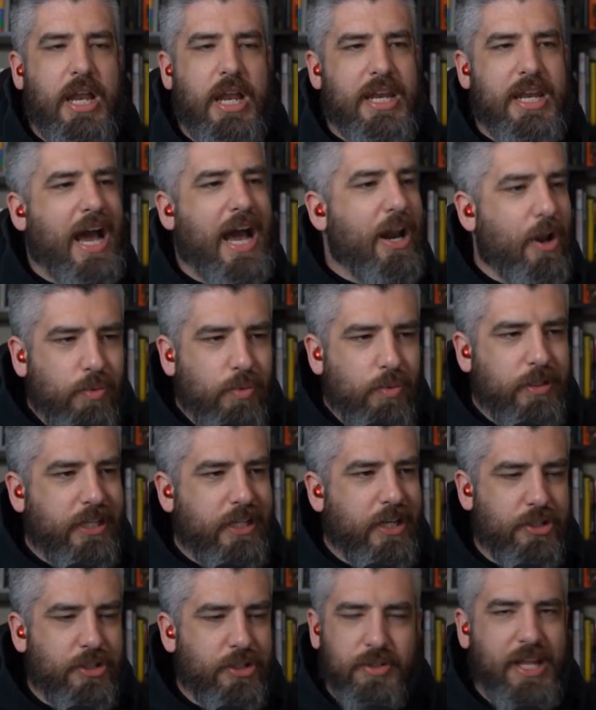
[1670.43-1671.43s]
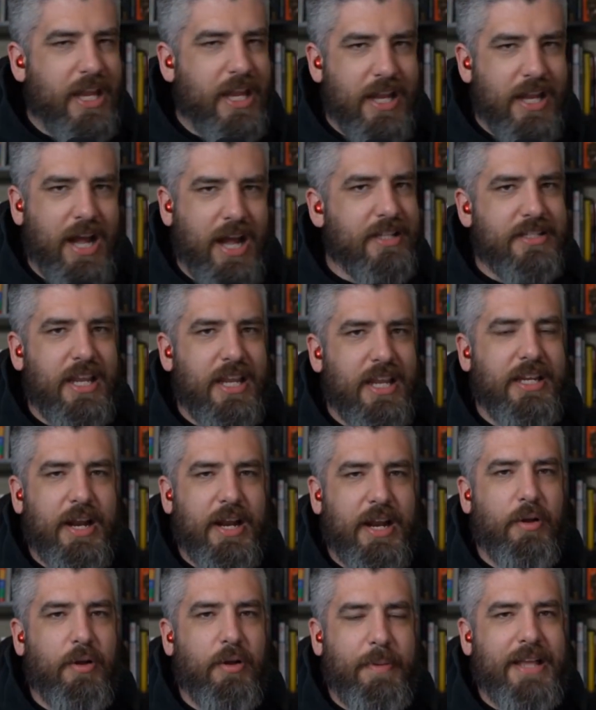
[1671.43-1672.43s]
not only do they not say
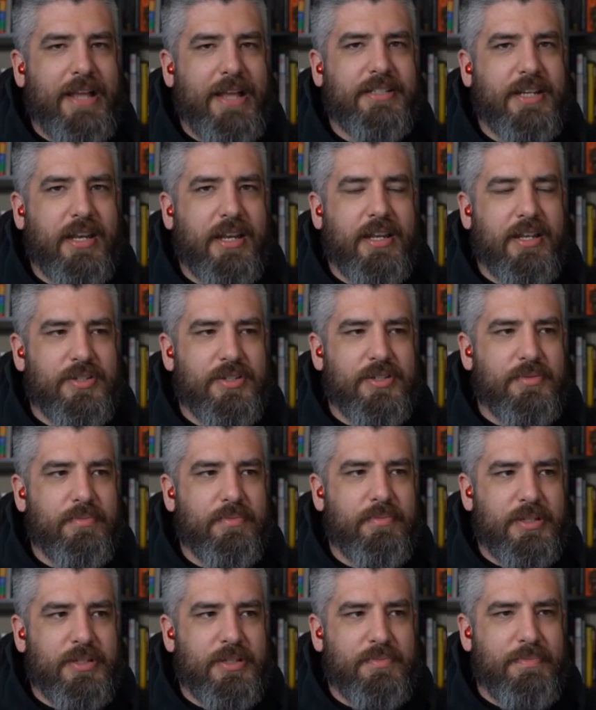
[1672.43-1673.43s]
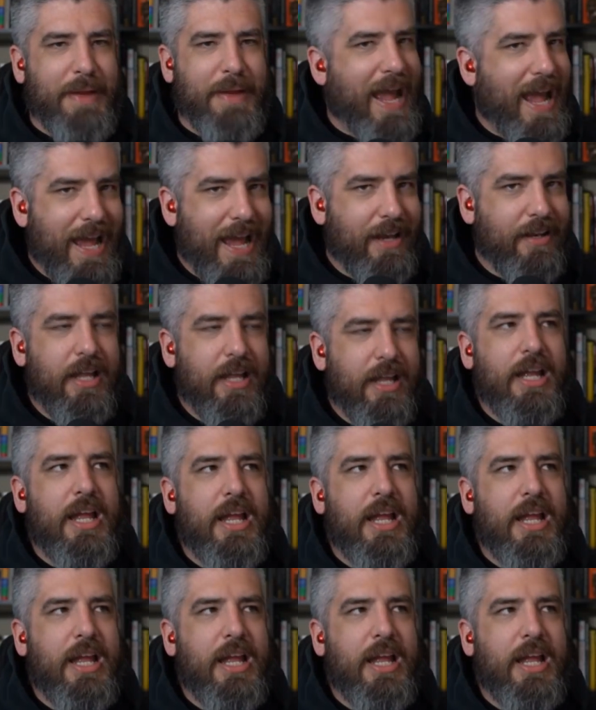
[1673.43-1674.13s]
Carole Baskin is is bad,